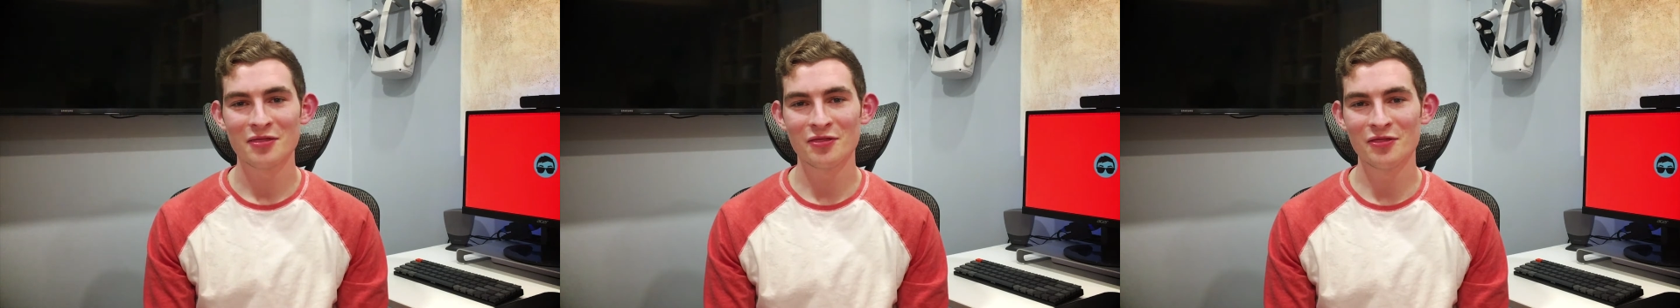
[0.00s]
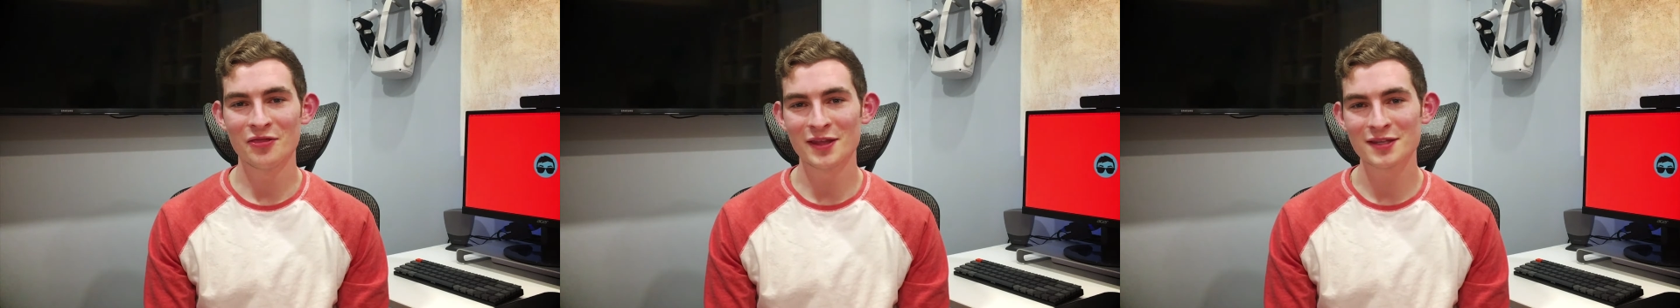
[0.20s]

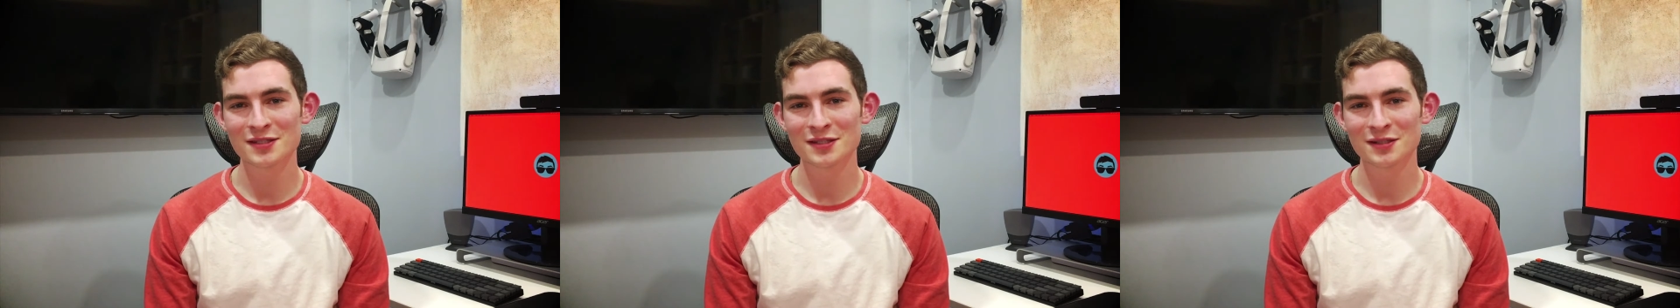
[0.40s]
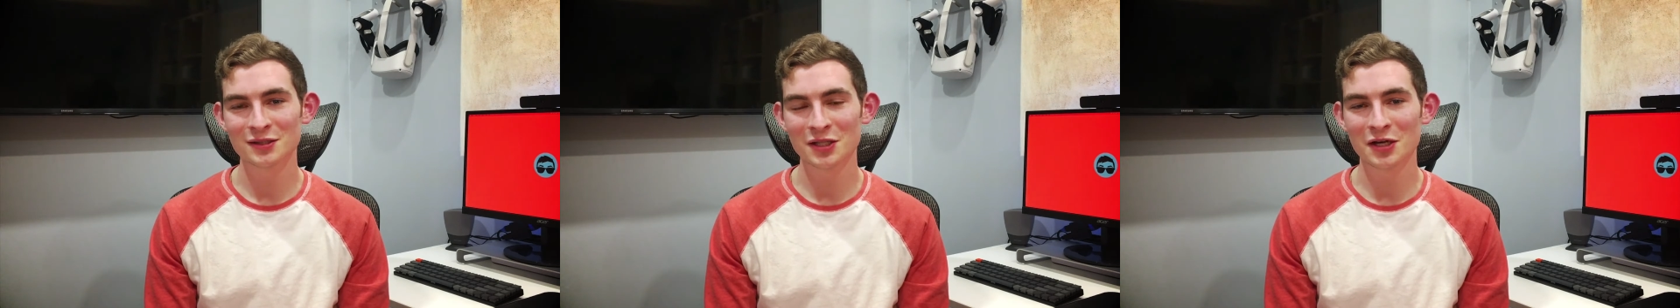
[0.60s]

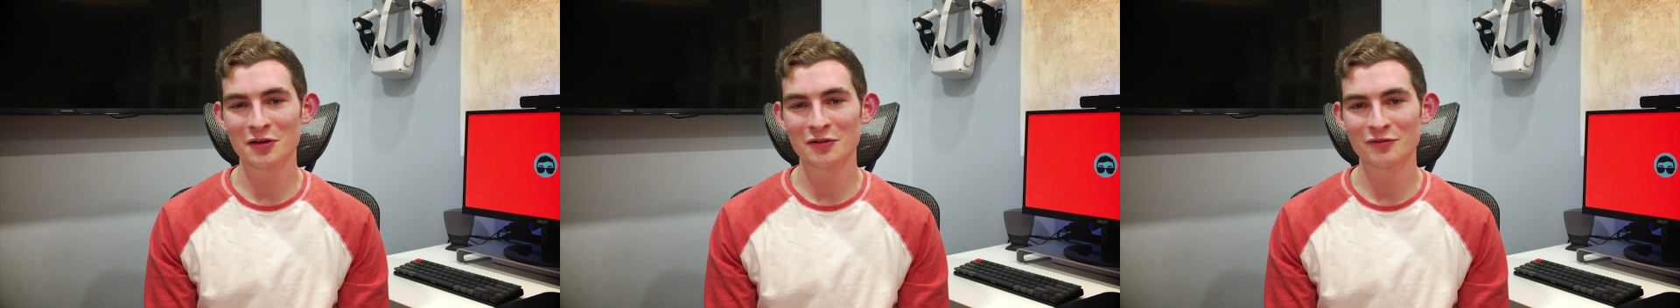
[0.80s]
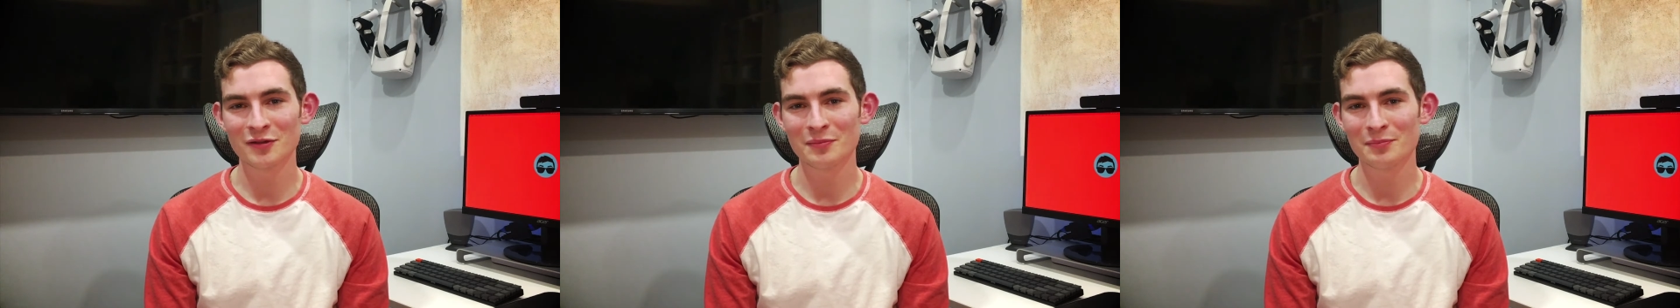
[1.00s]
This
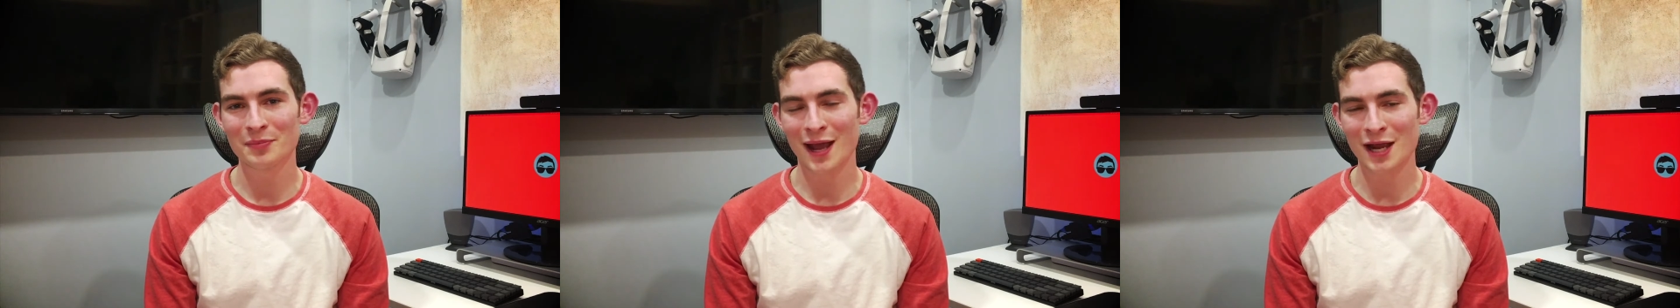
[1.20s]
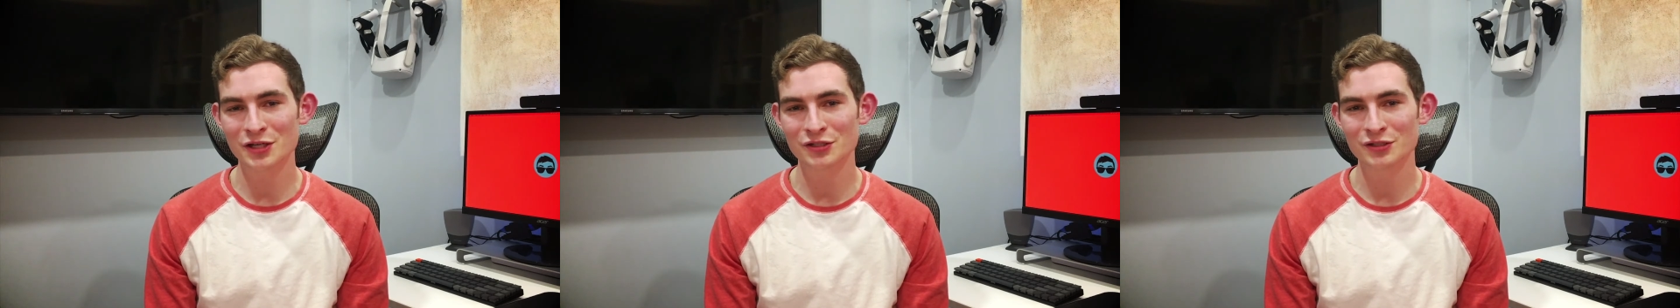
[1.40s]
love and
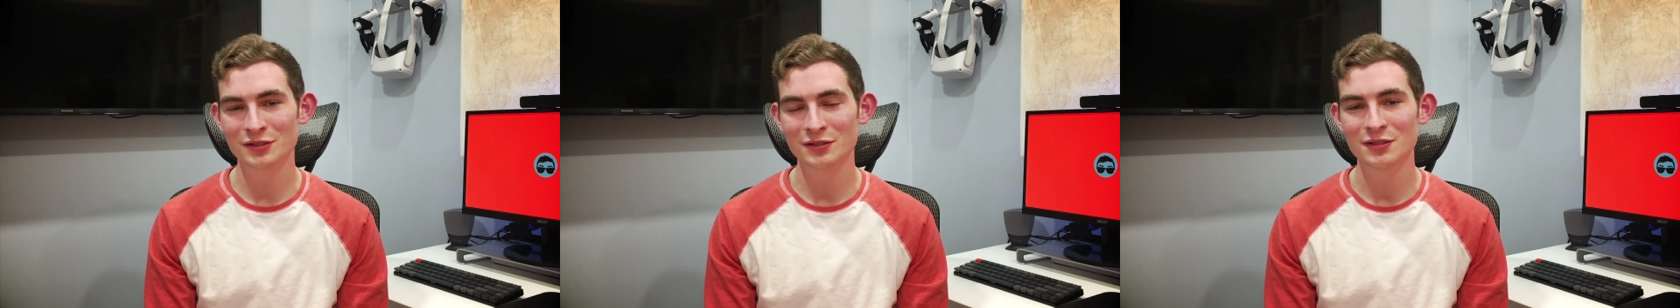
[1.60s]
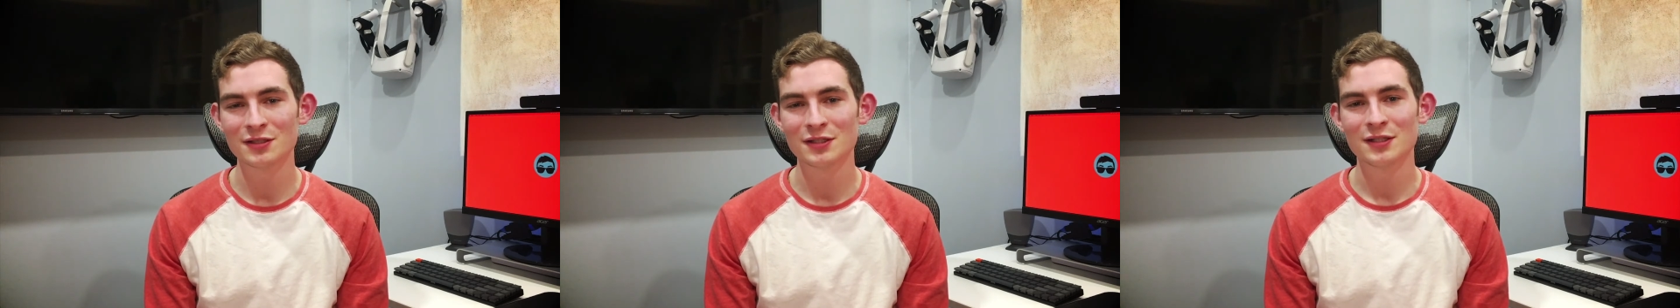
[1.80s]
passion